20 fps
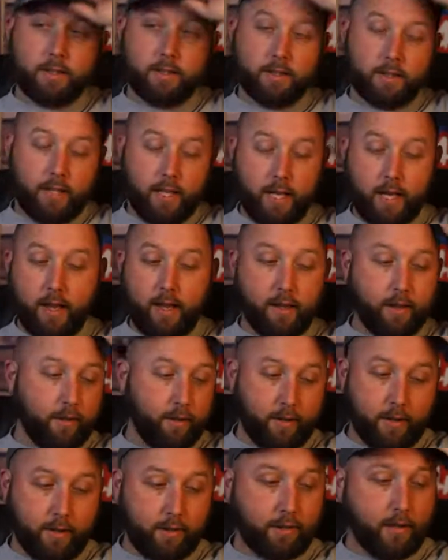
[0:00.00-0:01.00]
Yeah,
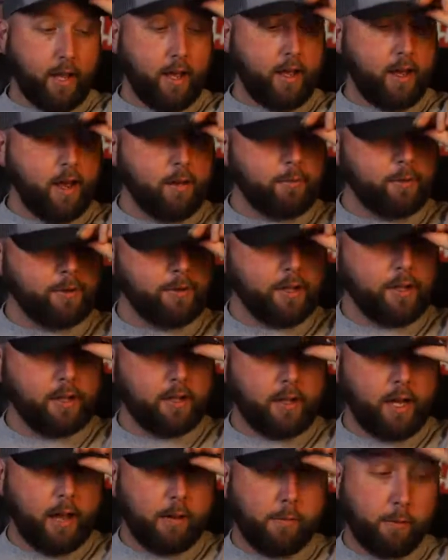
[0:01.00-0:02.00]
Chris, I'm with you.
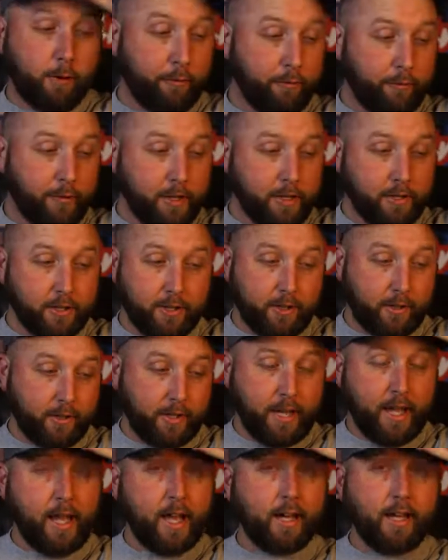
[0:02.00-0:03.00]
I'm going to fish till the
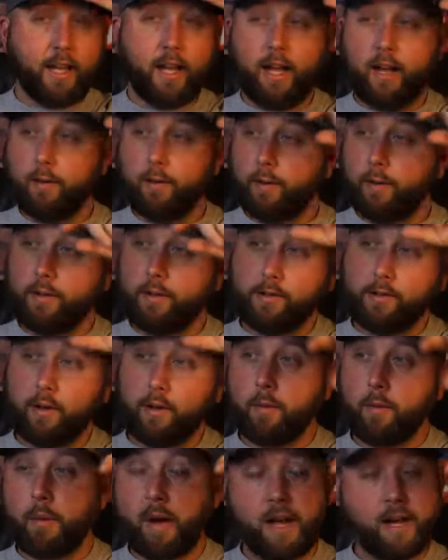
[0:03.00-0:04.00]
day I die, whether it's on
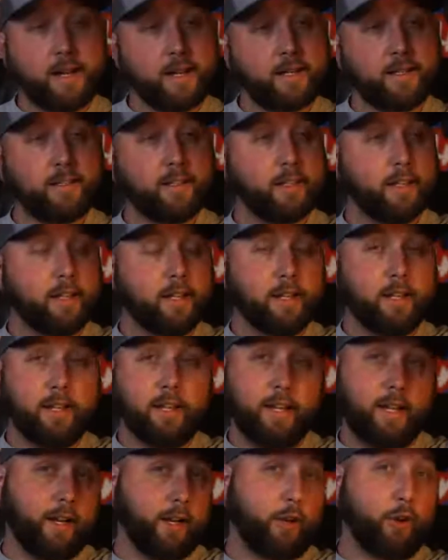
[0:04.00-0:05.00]
a pond,
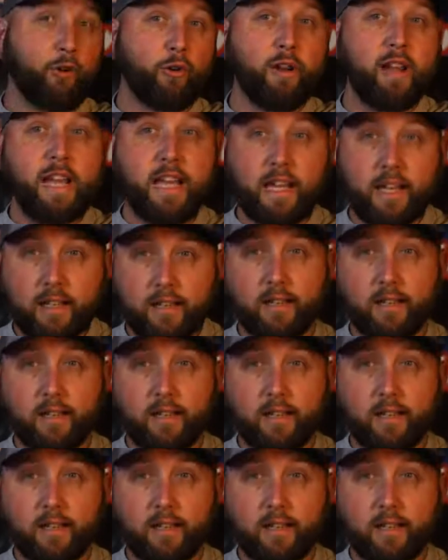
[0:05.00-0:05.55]
in a creek,